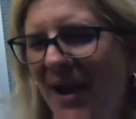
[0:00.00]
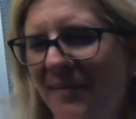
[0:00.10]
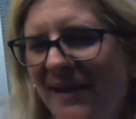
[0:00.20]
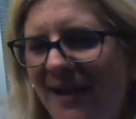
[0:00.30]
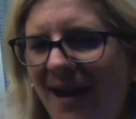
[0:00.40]

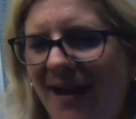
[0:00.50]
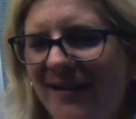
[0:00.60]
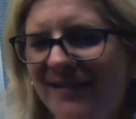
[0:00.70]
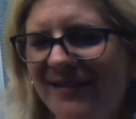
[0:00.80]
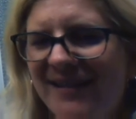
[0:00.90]
Probably not.
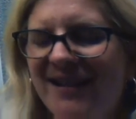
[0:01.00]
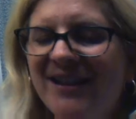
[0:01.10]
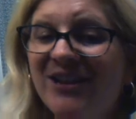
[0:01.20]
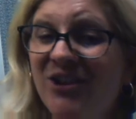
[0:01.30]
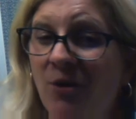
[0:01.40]

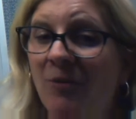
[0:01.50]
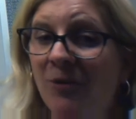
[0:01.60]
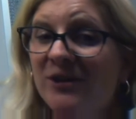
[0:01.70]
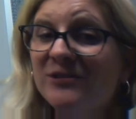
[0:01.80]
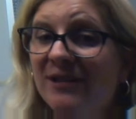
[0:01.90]
You know what
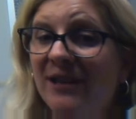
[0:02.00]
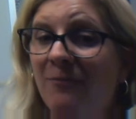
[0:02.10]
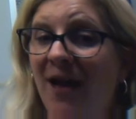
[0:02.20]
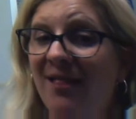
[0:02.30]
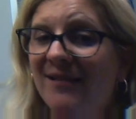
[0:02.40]
works really
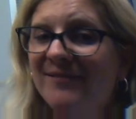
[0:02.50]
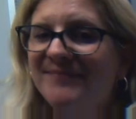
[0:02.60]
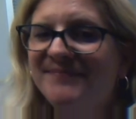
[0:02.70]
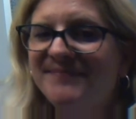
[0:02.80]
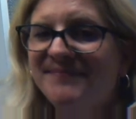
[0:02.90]
well?
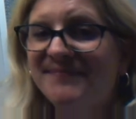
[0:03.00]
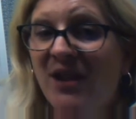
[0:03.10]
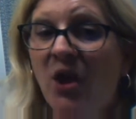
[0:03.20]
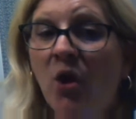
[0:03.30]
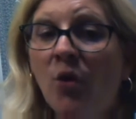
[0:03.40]

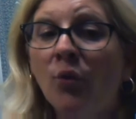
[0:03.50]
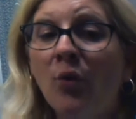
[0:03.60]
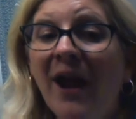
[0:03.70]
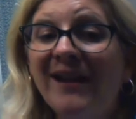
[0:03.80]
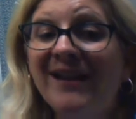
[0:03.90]

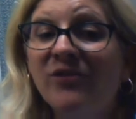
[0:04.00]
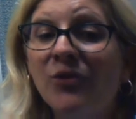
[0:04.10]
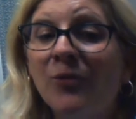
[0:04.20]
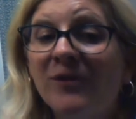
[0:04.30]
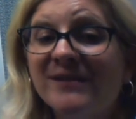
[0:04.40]
Writing
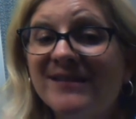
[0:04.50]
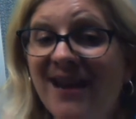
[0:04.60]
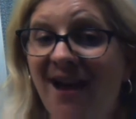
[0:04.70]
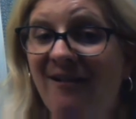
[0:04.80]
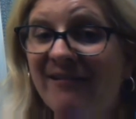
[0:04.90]
the words
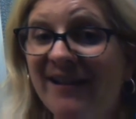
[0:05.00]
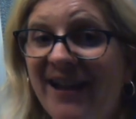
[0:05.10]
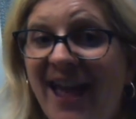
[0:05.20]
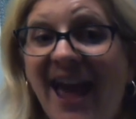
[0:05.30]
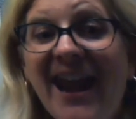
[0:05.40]
down.
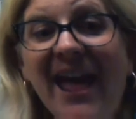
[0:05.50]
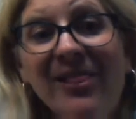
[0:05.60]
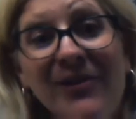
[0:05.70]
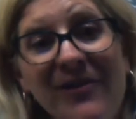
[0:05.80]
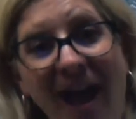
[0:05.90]
And I
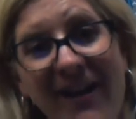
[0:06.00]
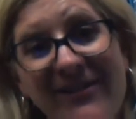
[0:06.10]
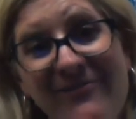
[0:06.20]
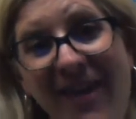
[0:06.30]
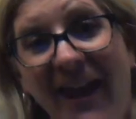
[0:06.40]
learned how to
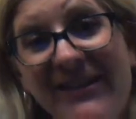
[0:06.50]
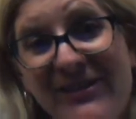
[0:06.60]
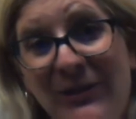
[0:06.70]
do that in